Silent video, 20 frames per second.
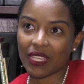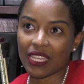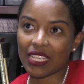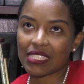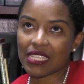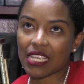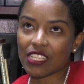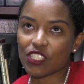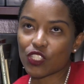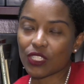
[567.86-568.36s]

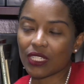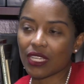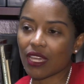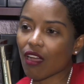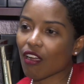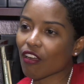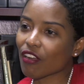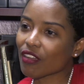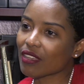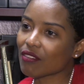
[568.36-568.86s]
essentially
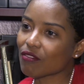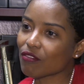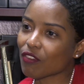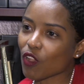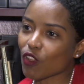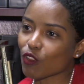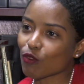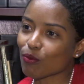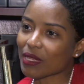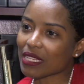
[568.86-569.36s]
our
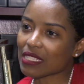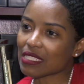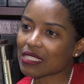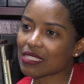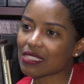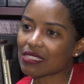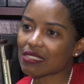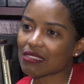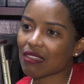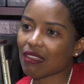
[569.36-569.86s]
involvement
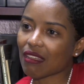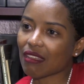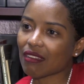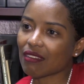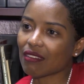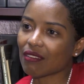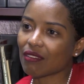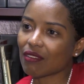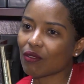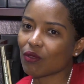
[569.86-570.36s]
is
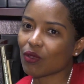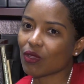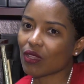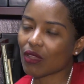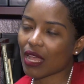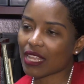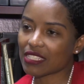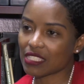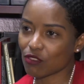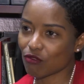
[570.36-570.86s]
that
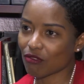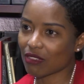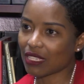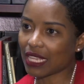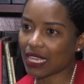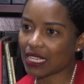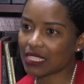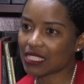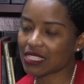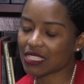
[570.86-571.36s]
as it
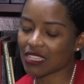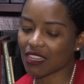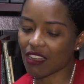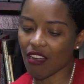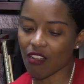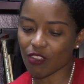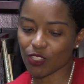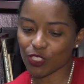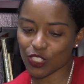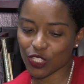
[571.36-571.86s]
relates to
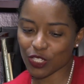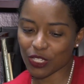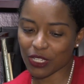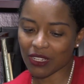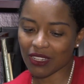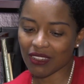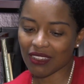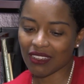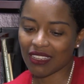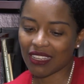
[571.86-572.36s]

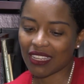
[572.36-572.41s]
culture,